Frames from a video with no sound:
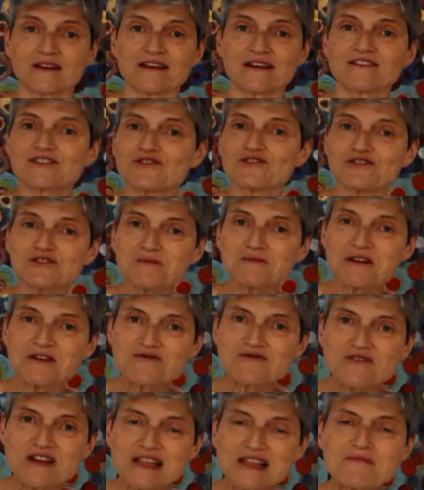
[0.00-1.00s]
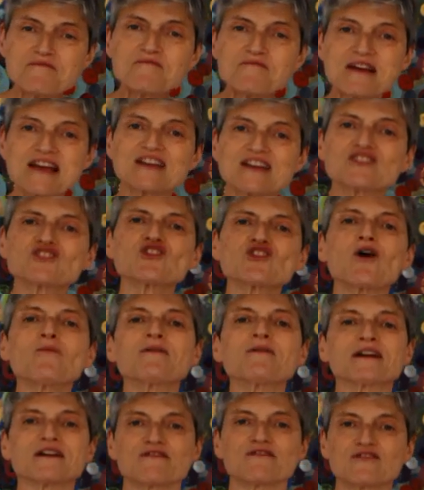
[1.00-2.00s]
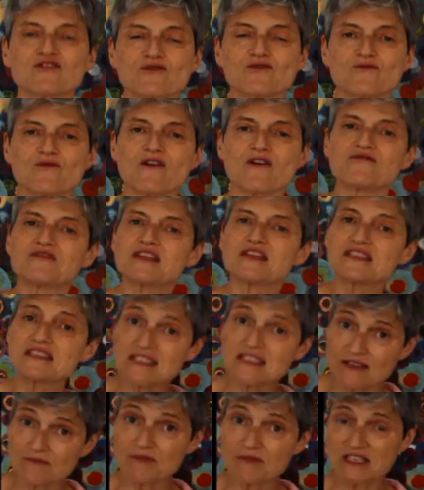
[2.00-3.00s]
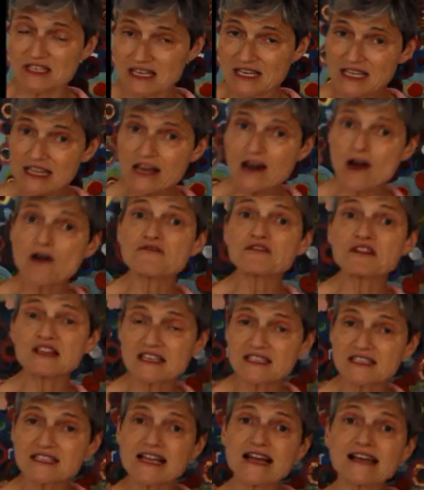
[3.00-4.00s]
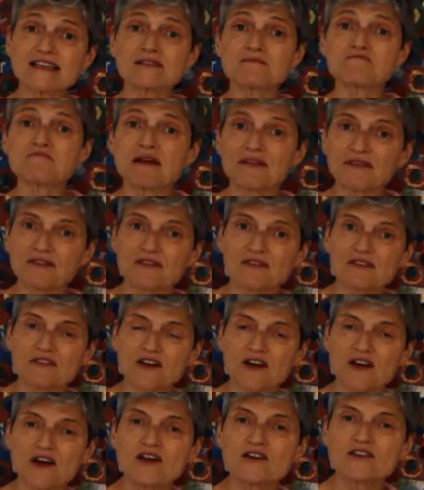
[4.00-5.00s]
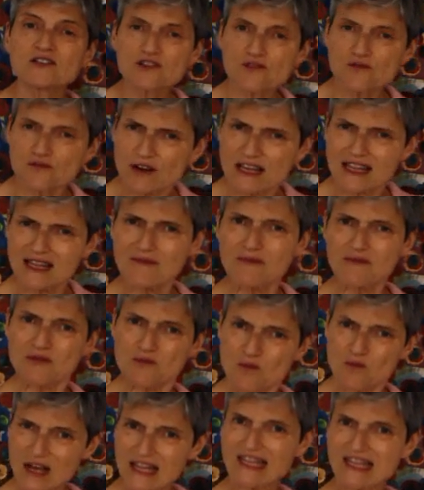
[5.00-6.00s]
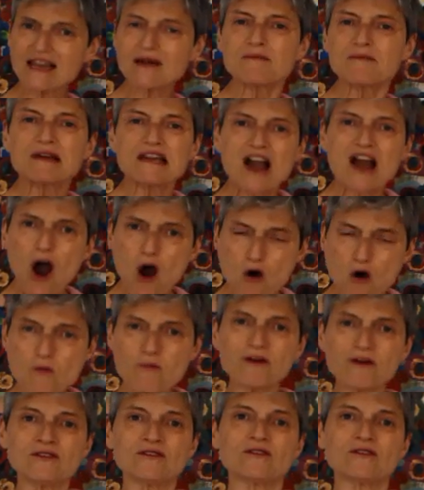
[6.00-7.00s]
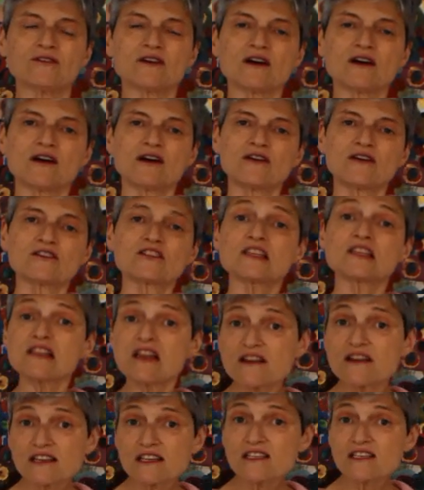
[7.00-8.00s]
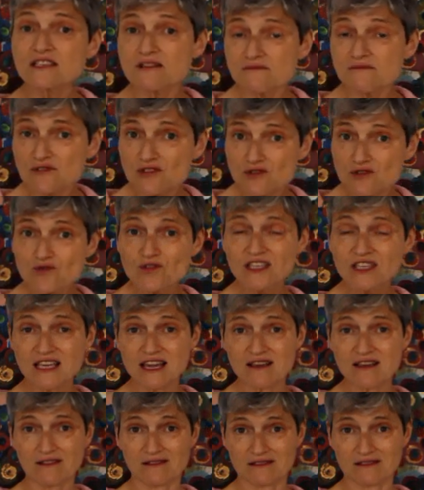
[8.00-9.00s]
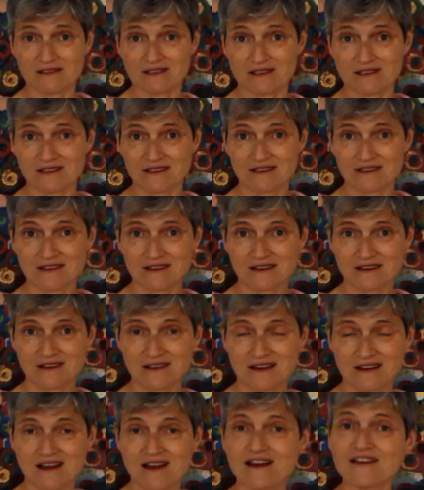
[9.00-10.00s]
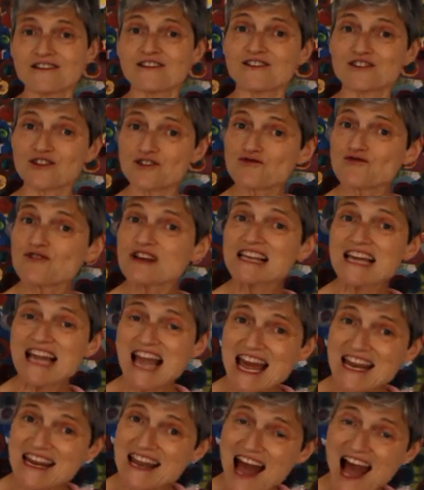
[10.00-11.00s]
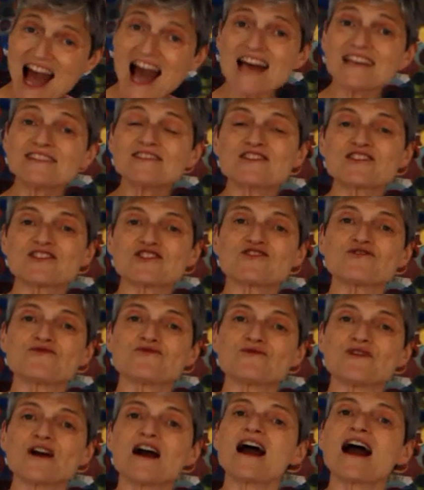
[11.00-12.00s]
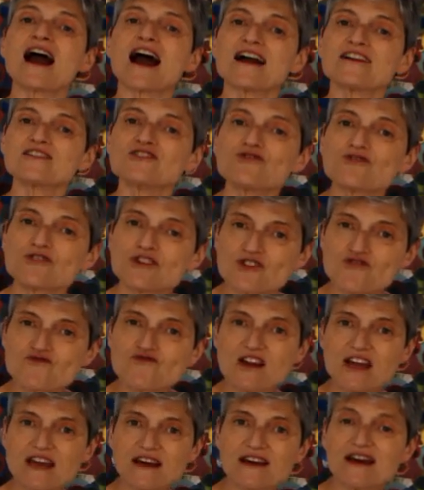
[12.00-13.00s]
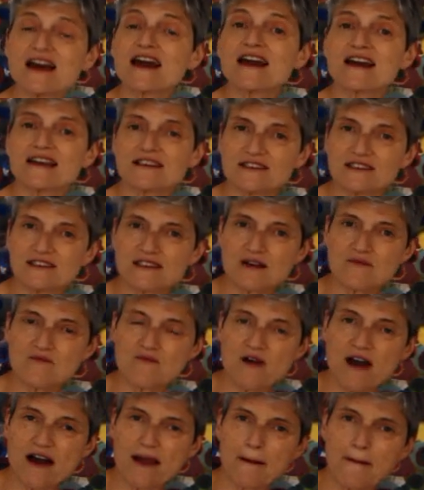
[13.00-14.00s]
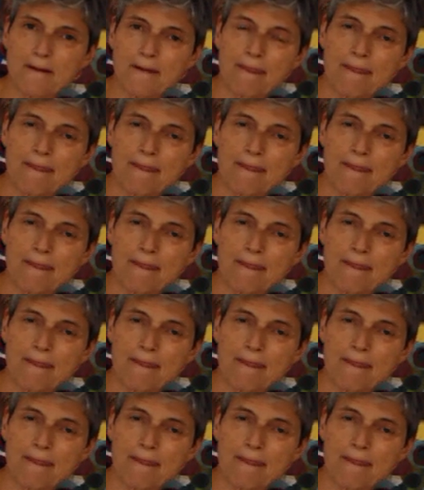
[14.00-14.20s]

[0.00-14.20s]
It's going to be a really big topic for you over this, particularly over this next month. So really be willing and be open to learning some new skills that could really enhance you and your career in some way.